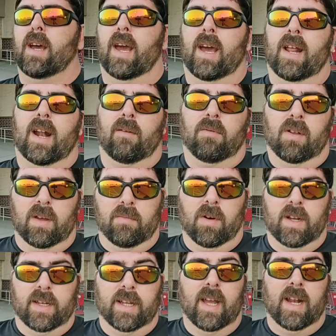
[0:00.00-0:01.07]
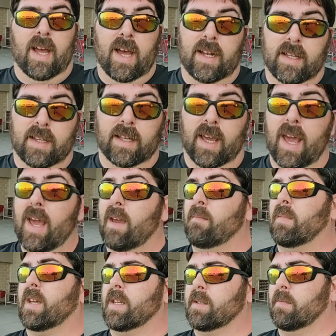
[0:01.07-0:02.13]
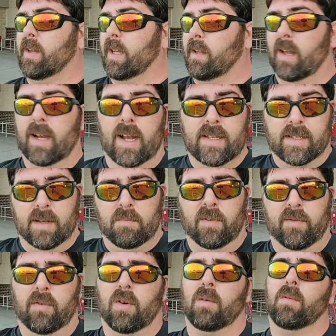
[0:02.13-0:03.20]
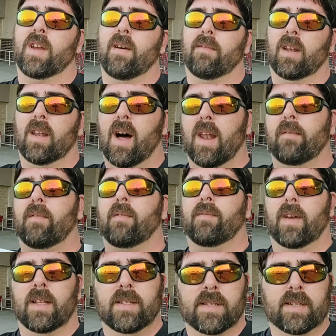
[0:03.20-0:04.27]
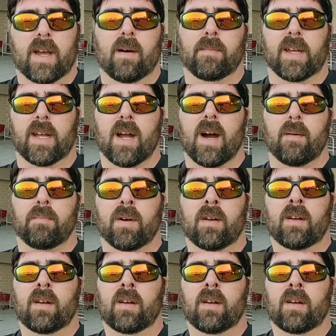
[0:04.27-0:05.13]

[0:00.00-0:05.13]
And I really wanted to get ahead of the game because we, like I said before, we have a lot of events coming up.